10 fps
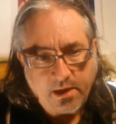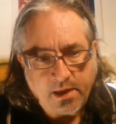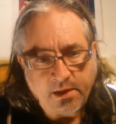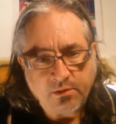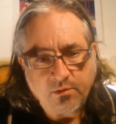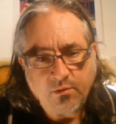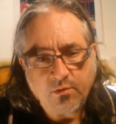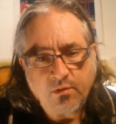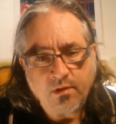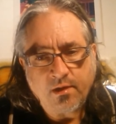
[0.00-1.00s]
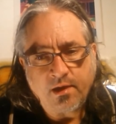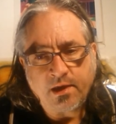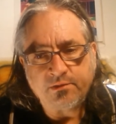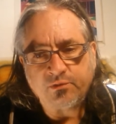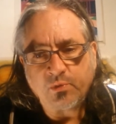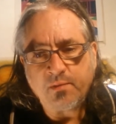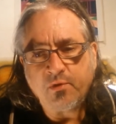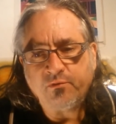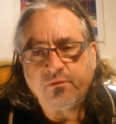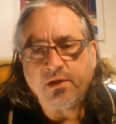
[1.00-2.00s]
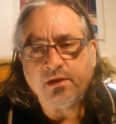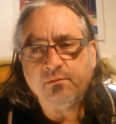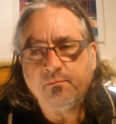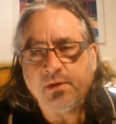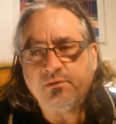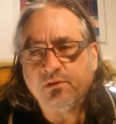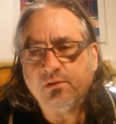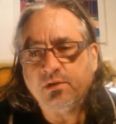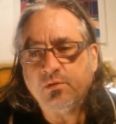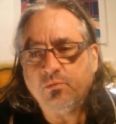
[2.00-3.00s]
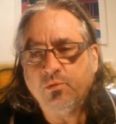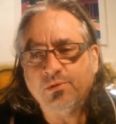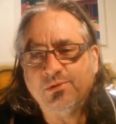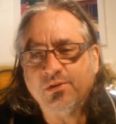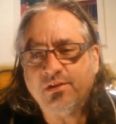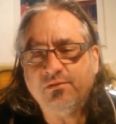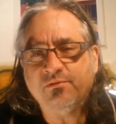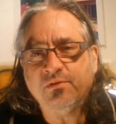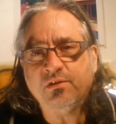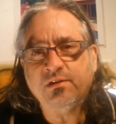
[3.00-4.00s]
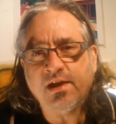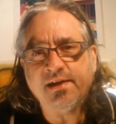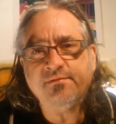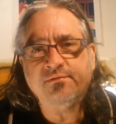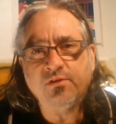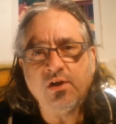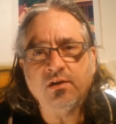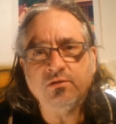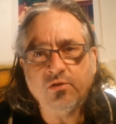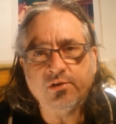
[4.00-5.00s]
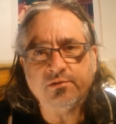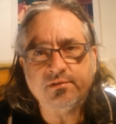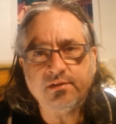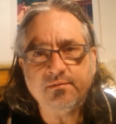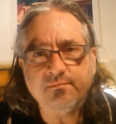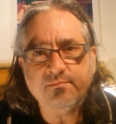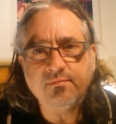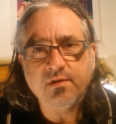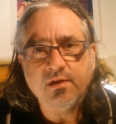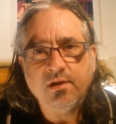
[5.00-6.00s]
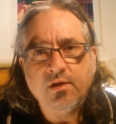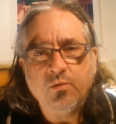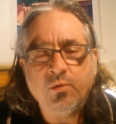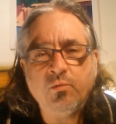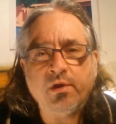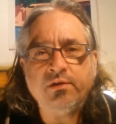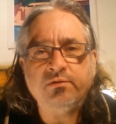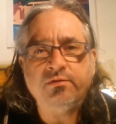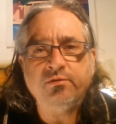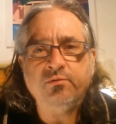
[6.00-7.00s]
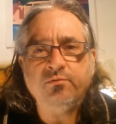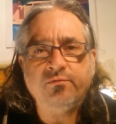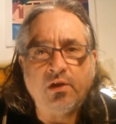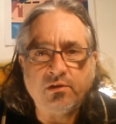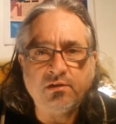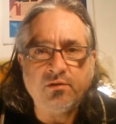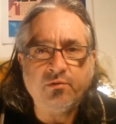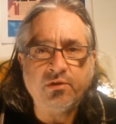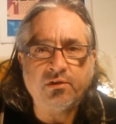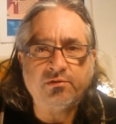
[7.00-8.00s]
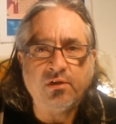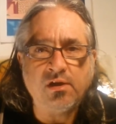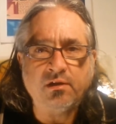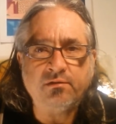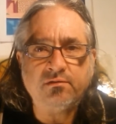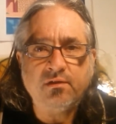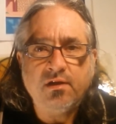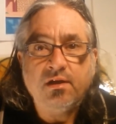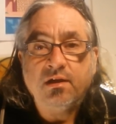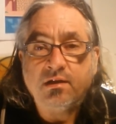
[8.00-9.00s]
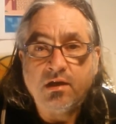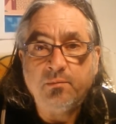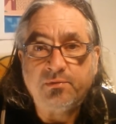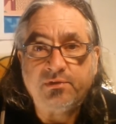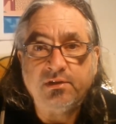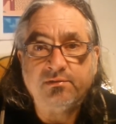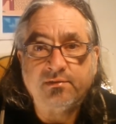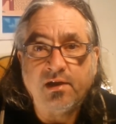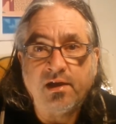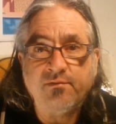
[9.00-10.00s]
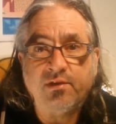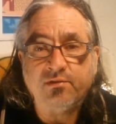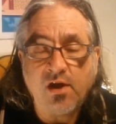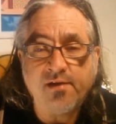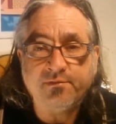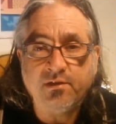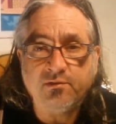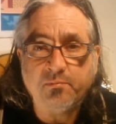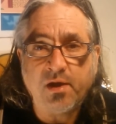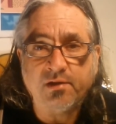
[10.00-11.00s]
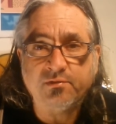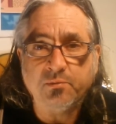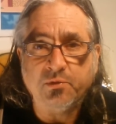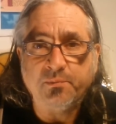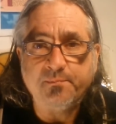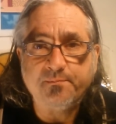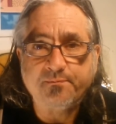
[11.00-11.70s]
And as a Swaybone fan, basically, we're looking for lifelong loyalty. We want you to fall in love with our songs, come see us live as often as possible,